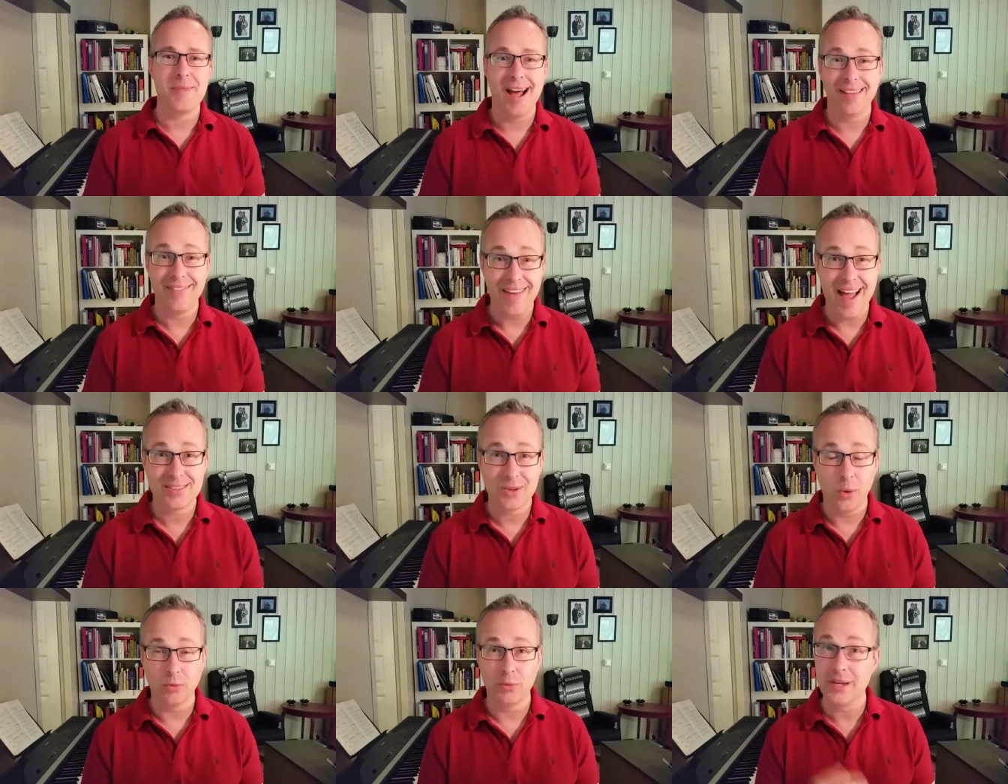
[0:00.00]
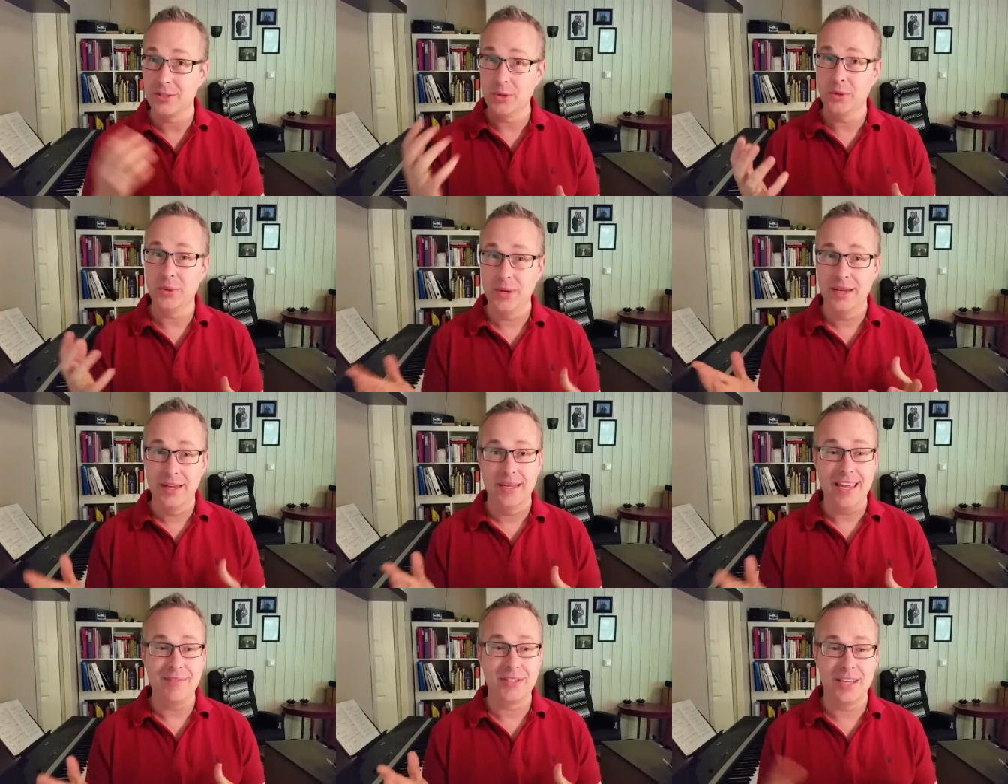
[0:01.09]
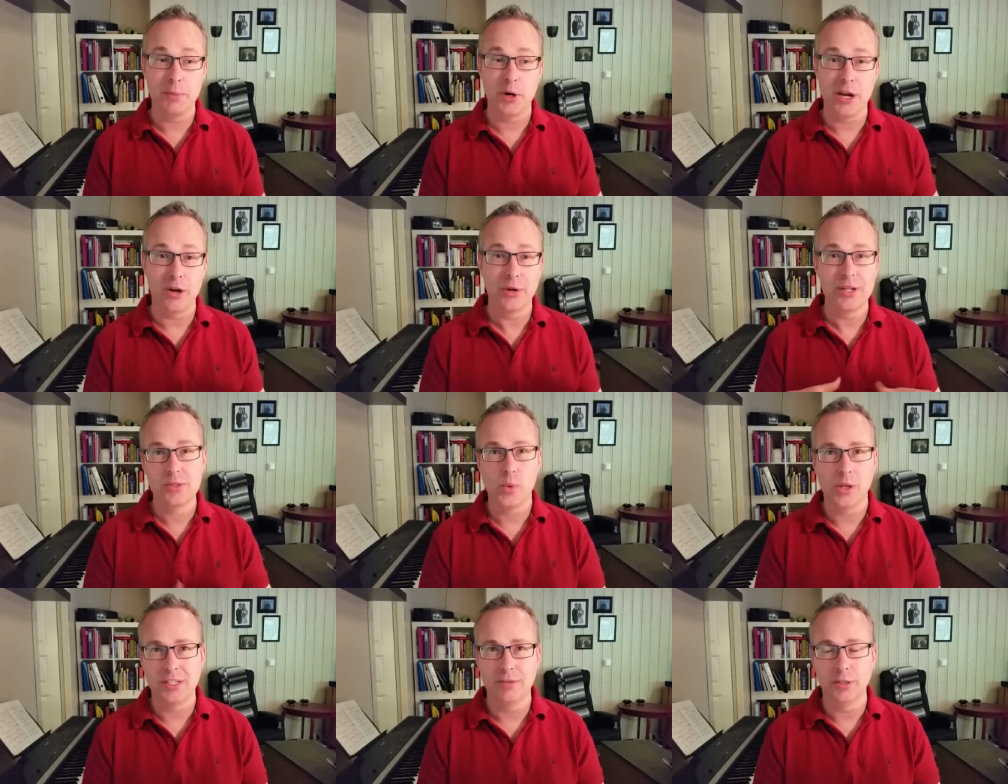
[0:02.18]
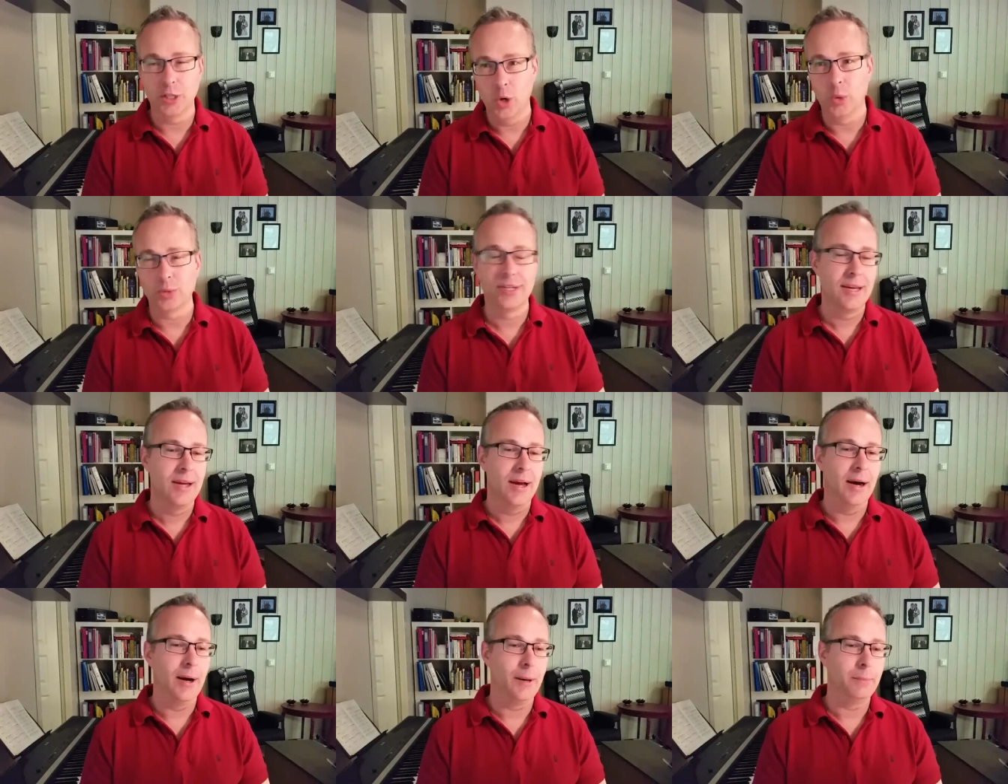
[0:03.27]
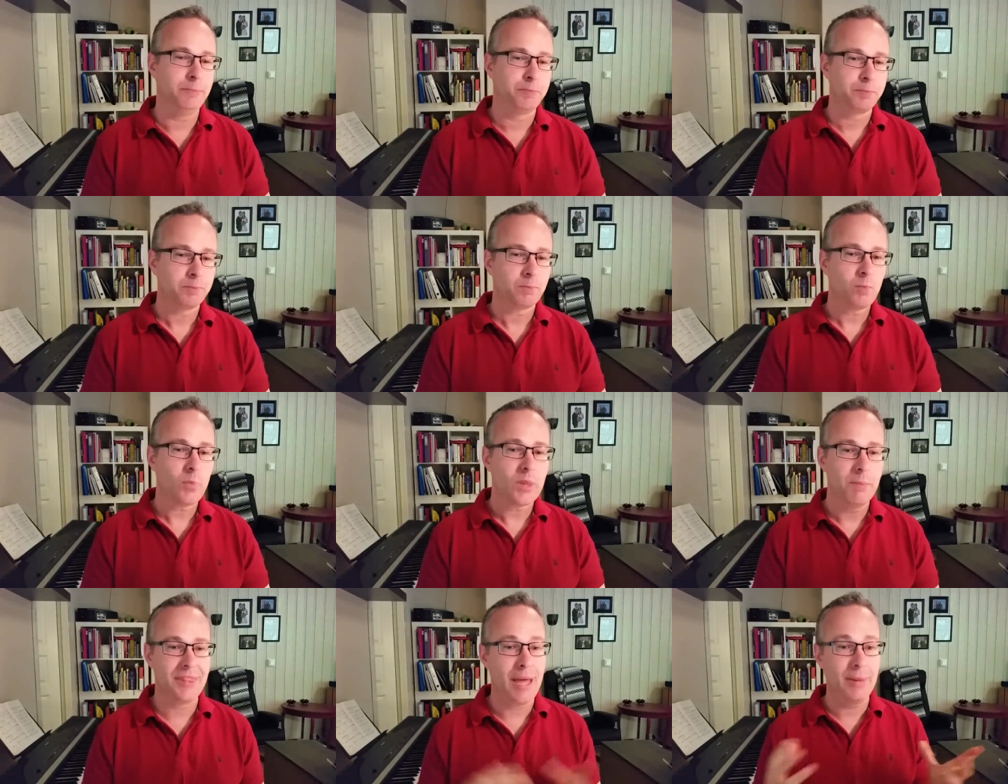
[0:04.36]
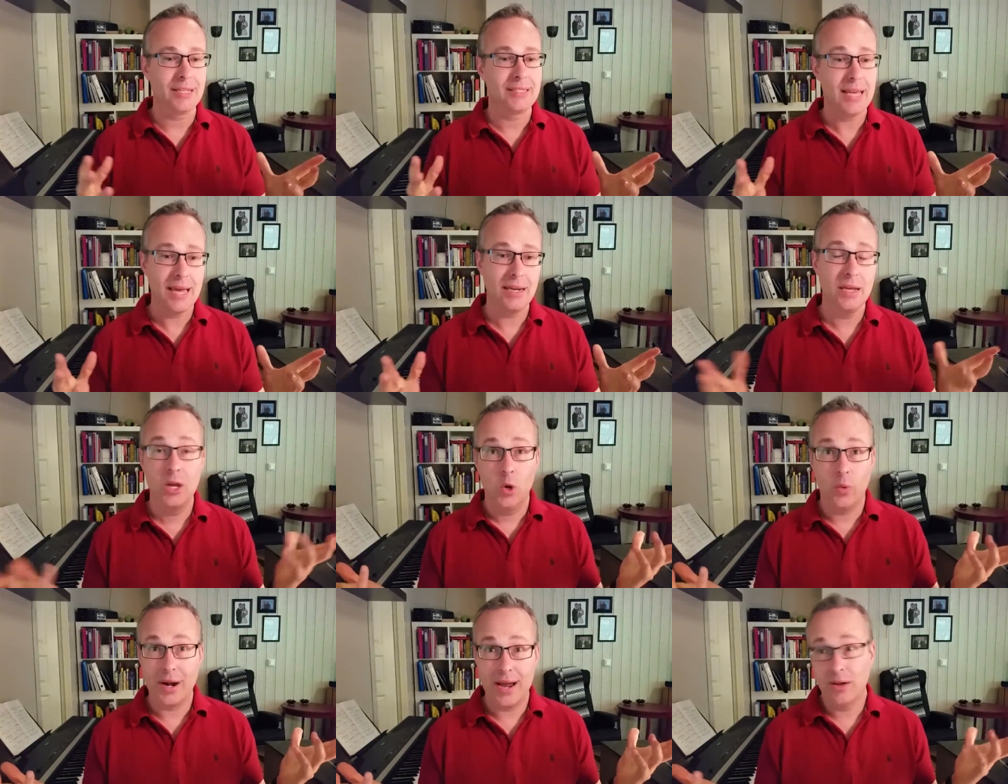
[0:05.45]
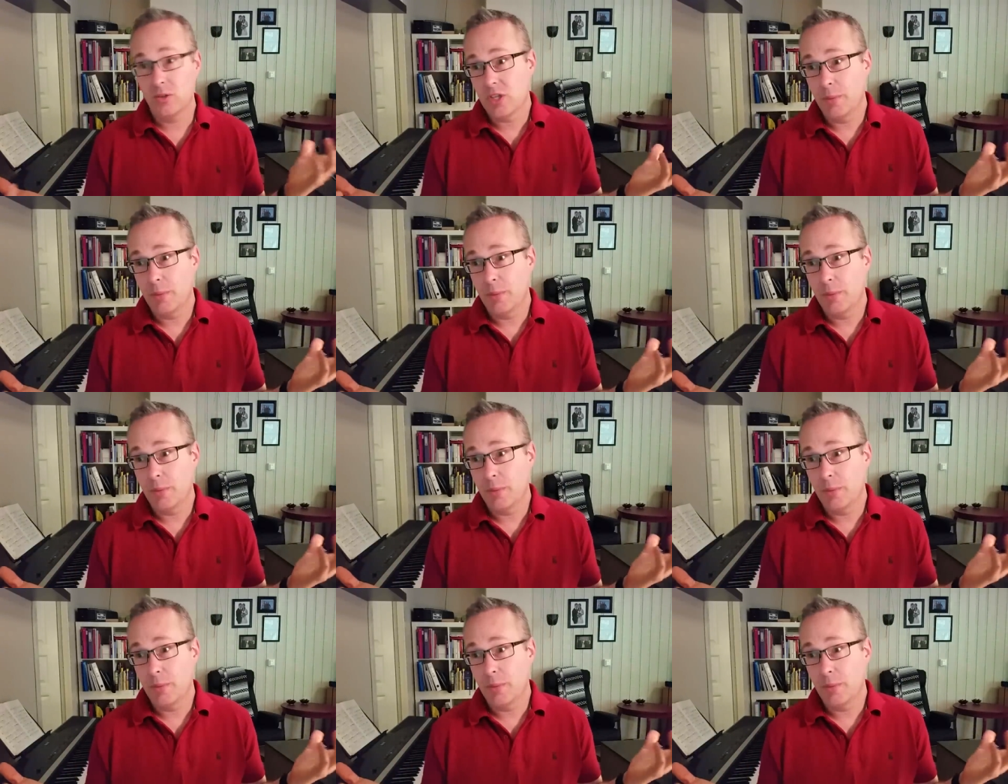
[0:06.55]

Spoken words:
yeah, that's cold for me. So even summer here is relatively cold. But that being said, right now,